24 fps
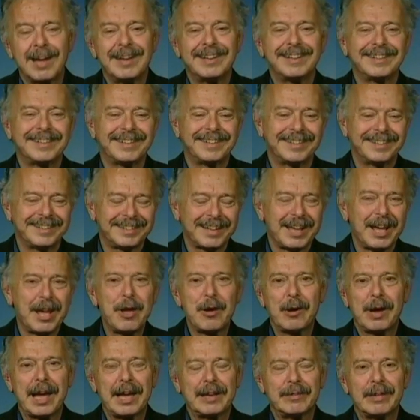
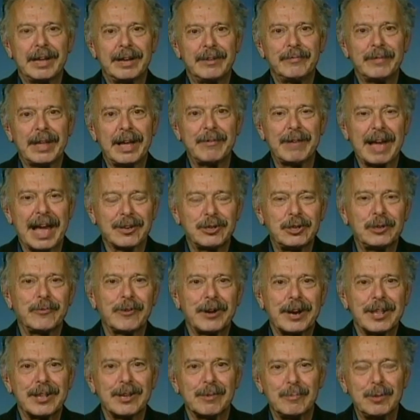I actually
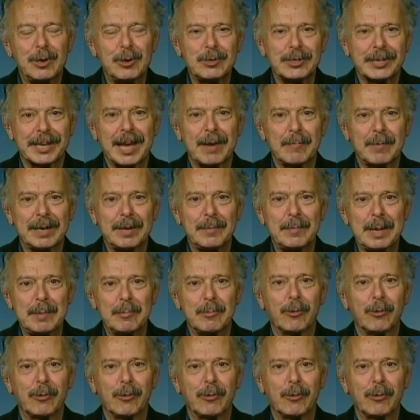find it amusing how many